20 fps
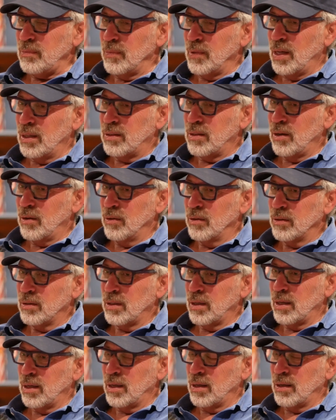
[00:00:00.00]
I told
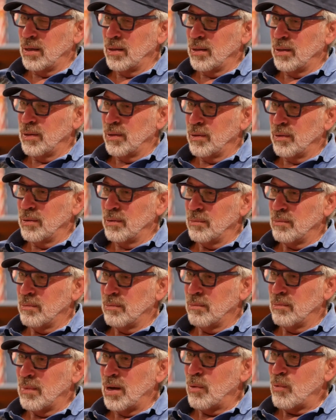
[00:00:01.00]

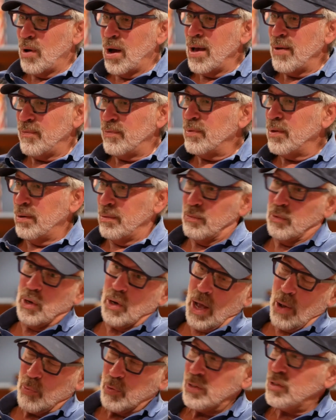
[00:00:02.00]
my wife that
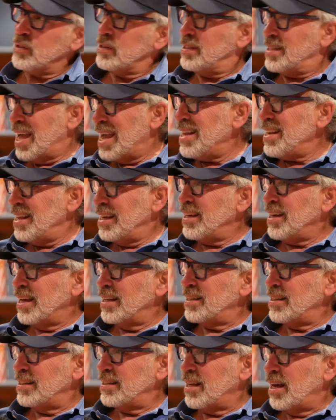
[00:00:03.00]
I was dating
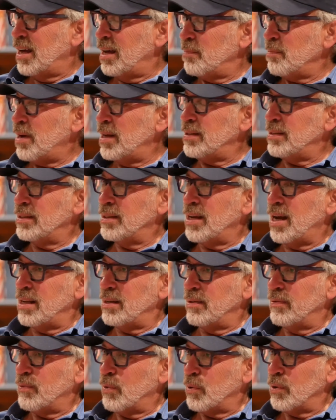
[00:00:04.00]
at the time. I'd gotten
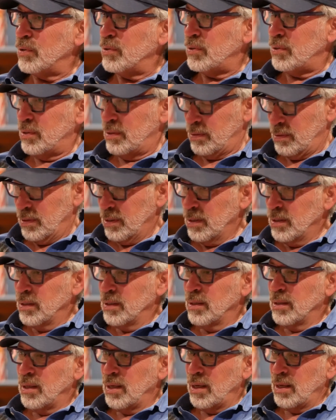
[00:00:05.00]
divorced and
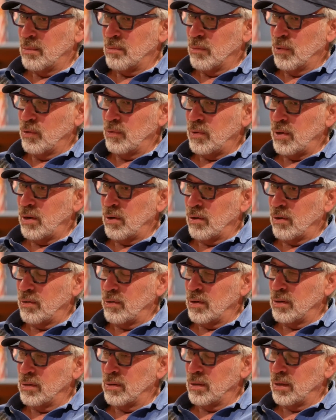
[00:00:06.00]
moved here,
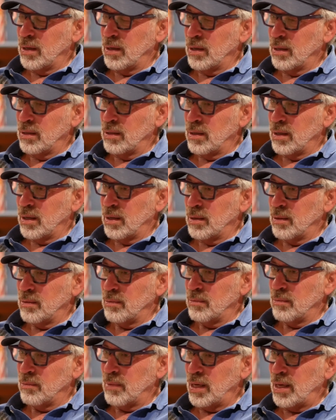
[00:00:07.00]
and
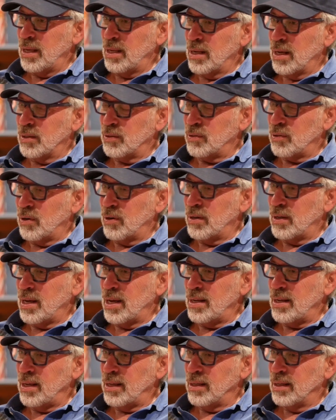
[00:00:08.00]
Mickey and I started
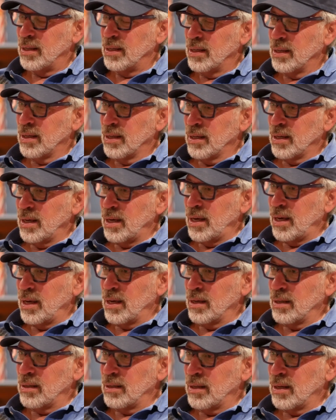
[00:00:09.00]
dating,
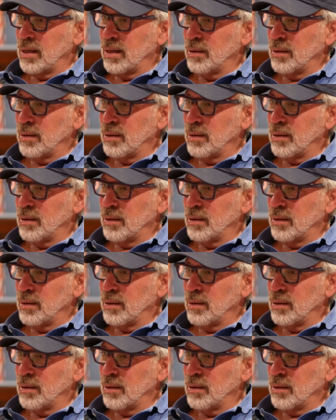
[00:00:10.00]
and